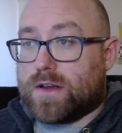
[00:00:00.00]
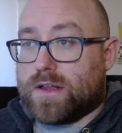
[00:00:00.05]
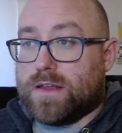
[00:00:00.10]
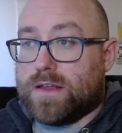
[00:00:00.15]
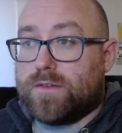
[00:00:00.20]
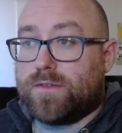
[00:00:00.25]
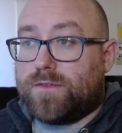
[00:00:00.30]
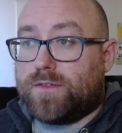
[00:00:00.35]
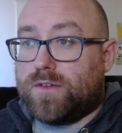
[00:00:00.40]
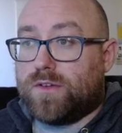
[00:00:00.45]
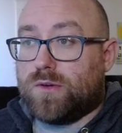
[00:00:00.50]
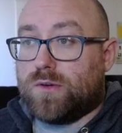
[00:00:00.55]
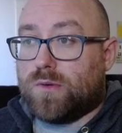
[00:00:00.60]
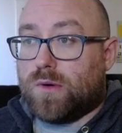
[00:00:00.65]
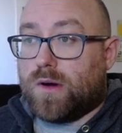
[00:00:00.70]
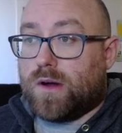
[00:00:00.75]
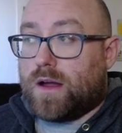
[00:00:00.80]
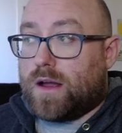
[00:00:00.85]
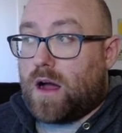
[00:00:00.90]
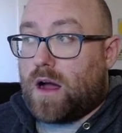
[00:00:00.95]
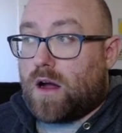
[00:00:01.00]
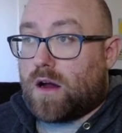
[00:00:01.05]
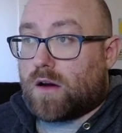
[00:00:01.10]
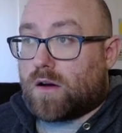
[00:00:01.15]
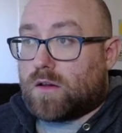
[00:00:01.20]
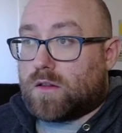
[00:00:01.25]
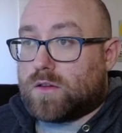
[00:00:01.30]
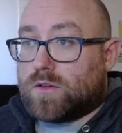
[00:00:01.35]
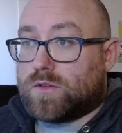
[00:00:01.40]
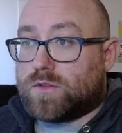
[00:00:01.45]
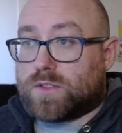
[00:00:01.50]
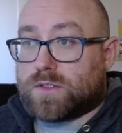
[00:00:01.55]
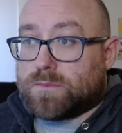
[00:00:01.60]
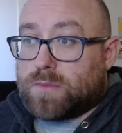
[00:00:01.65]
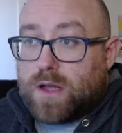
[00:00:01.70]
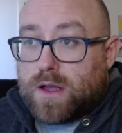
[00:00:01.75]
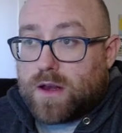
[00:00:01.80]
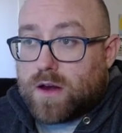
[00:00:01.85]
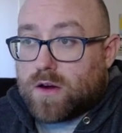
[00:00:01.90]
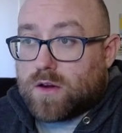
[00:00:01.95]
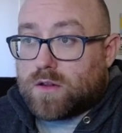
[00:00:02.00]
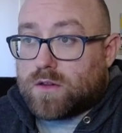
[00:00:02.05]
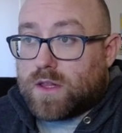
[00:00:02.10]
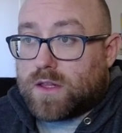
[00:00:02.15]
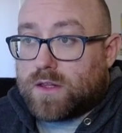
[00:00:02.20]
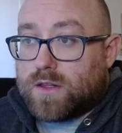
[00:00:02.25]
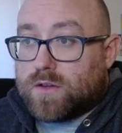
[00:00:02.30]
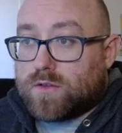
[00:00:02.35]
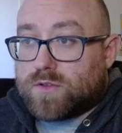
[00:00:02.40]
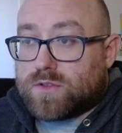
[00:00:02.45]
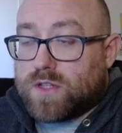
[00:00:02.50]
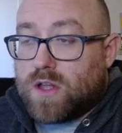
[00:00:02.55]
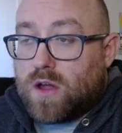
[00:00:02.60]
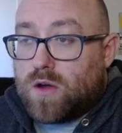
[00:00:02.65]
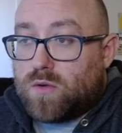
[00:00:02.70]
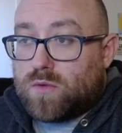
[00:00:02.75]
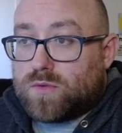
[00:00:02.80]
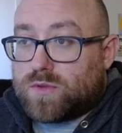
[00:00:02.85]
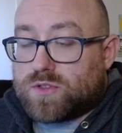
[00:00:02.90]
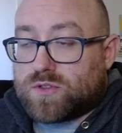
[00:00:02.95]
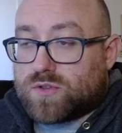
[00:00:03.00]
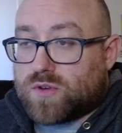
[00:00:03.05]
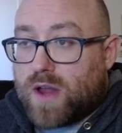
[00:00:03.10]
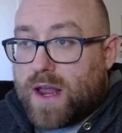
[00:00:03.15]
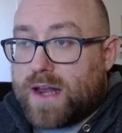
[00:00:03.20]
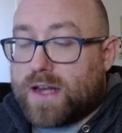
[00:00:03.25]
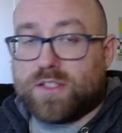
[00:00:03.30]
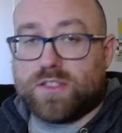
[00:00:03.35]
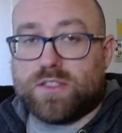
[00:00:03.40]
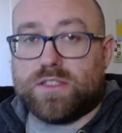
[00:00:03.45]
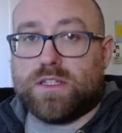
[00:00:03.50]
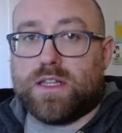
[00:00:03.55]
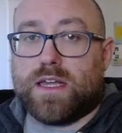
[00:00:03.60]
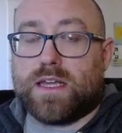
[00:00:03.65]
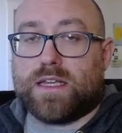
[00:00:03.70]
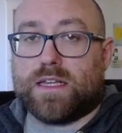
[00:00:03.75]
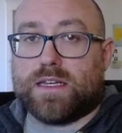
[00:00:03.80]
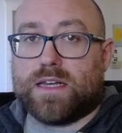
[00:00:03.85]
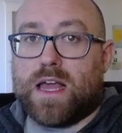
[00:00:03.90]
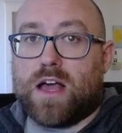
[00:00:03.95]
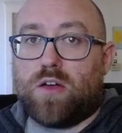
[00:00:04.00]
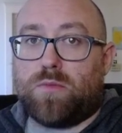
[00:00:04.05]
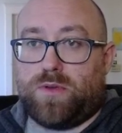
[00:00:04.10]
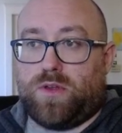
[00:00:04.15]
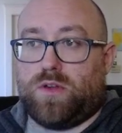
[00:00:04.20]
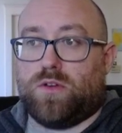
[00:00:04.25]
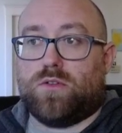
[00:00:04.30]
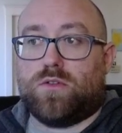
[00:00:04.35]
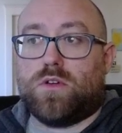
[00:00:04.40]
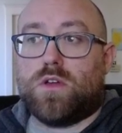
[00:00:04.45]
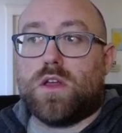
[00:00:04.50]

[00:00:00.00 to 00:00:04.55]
If you are a losing player, and then there's no strategy that can help you.